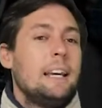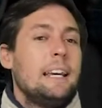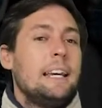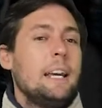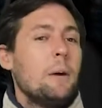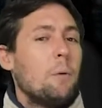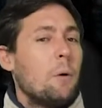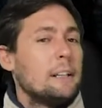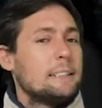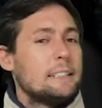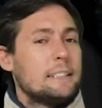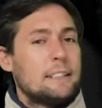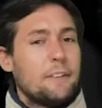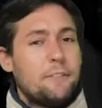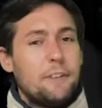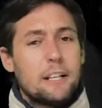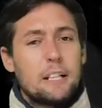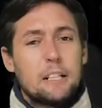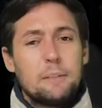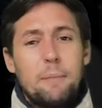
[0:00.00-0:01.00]
He was a
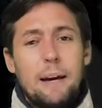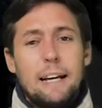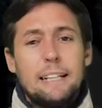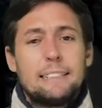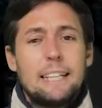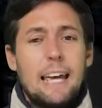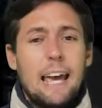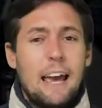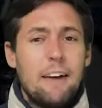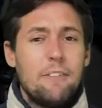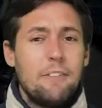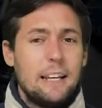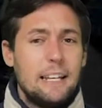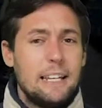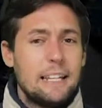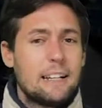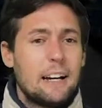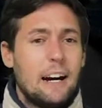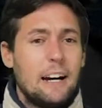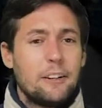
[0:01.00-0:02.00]
difficult man to have
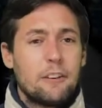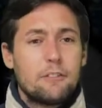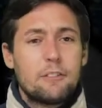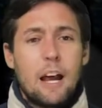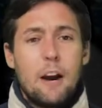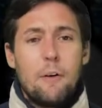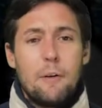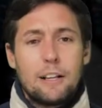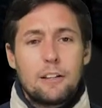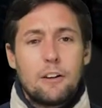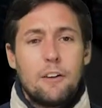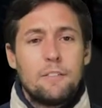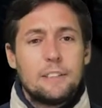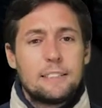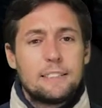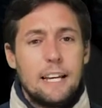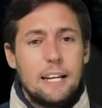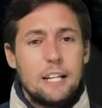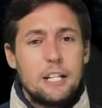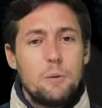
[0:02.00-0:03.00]
any kind of direct
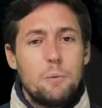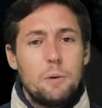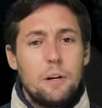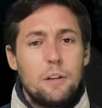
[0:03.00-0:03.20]
conversation